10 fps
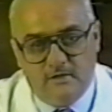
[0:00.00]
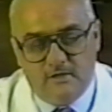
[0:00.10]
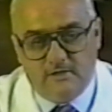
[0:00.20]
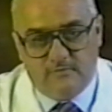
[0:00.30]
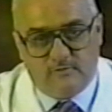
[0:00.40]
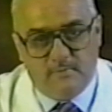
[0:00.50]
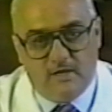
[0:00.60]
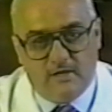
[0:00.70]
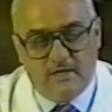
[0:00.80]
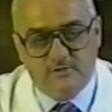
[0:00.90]
The
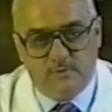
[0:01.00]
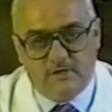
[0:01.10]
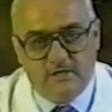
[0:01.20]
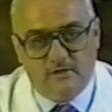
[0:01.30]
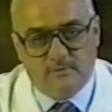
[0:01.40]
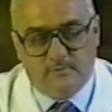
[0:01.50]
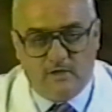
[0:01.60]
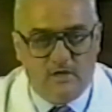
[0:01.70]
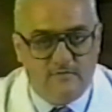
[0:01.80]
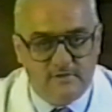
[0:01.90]
formaldehyde is what killed them. The
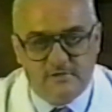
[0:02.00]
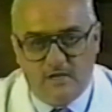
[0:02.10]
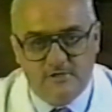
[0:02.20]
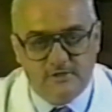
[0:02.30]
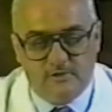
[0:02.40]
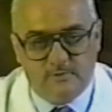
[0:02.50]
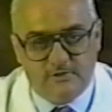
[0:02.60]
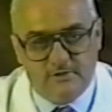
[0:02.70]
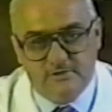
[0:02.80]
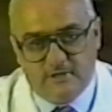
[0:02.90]
law of histological
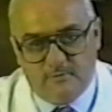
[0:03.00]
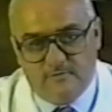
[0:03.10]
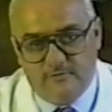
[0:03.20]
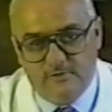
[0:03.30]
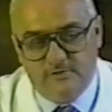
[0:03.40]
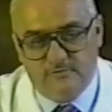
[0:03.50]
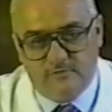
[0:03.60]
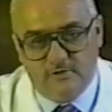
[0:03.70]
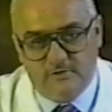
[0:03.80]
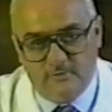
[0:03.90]
returns that I
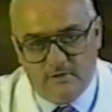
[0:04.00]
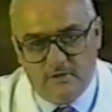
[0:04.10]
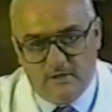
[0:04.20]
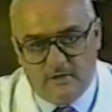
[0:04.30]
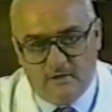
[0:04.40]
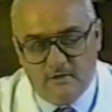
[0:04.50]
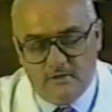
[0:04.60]
referred to earlier.